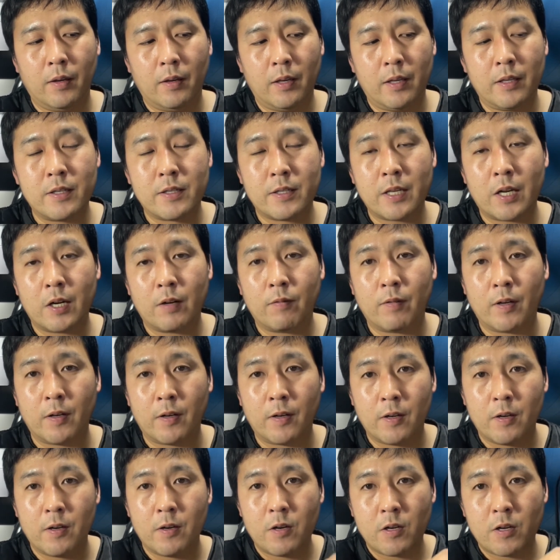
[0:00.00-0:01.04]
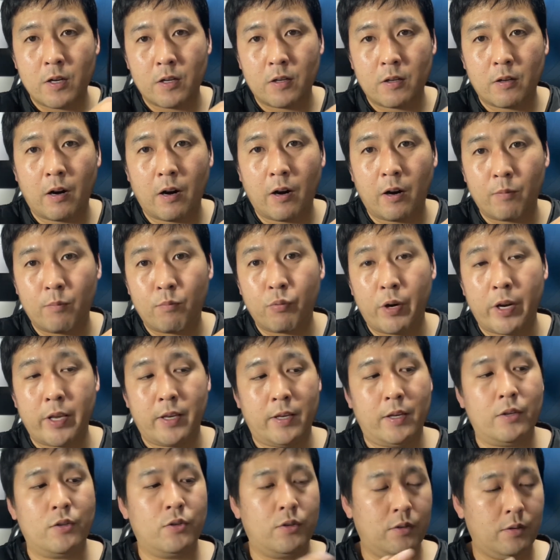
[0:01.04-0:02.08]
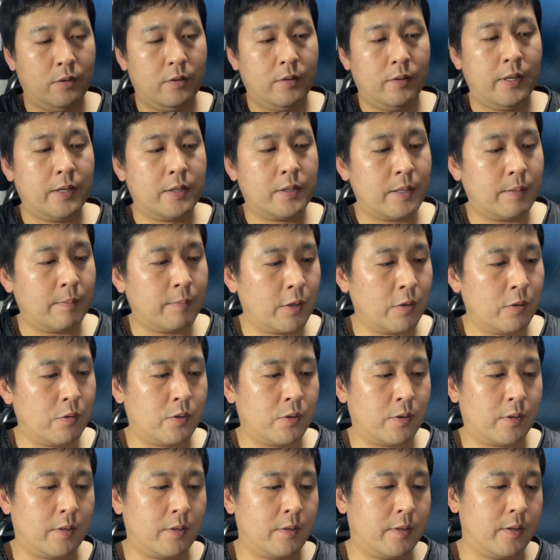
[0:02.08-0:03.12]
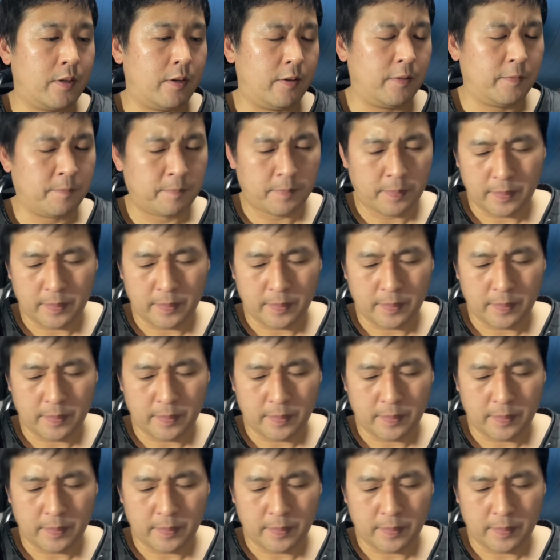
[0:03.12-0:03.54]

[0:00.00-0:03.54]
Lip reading: instead of a hard breakage. That's something you should consider.